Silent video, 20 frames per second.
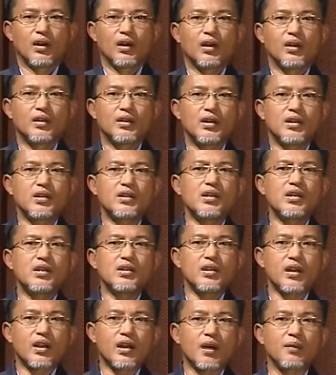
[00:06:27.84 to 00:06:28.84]
This is
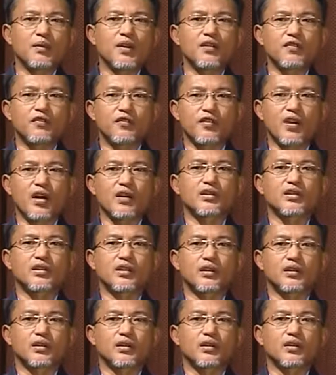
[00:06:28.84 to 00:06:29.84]
a common
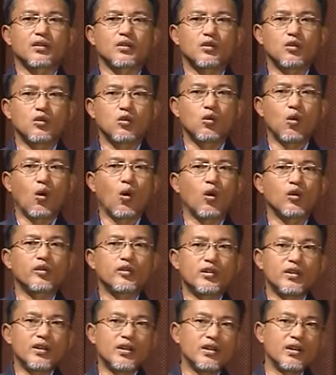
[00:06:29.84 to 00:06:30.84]
function to all
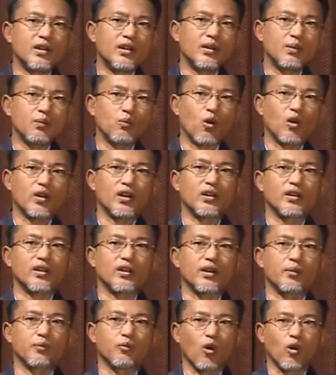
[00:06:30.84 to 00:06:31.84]
treaty
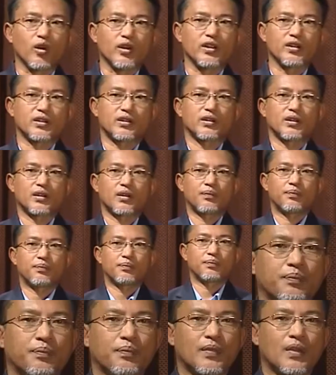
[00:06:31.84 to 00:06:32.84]
monitoring bodies.
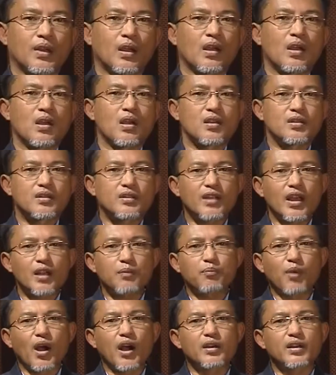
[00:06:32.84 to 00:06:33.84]
State
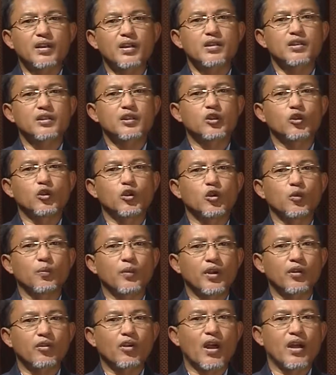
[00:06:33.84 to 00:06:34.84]
parties to
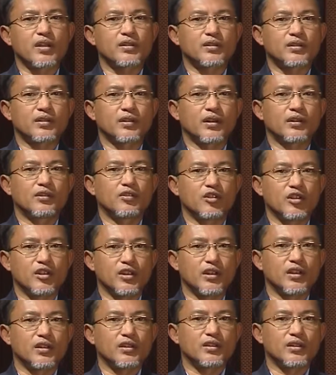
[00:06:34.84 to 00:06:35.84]
human rights
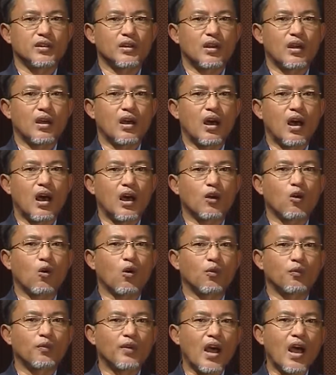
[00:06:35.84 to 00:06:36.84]
treaties are
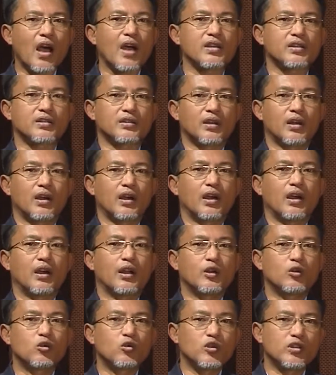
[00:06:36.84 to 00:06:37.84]
obliged
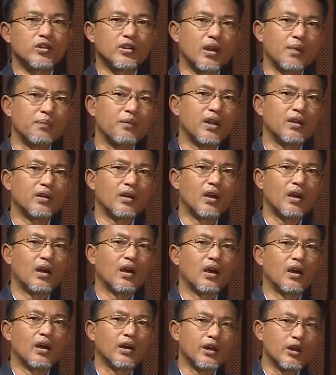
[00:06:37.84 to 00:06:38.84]
to submit
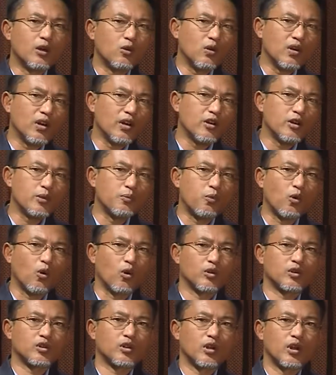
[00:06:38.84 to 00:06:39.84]
regular
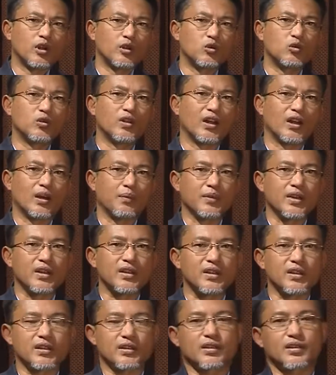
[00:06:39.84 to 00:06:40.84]
reports to the
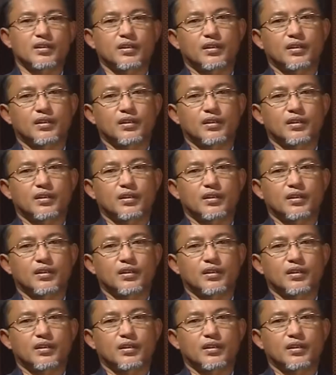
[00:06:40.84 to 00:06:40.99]
committees.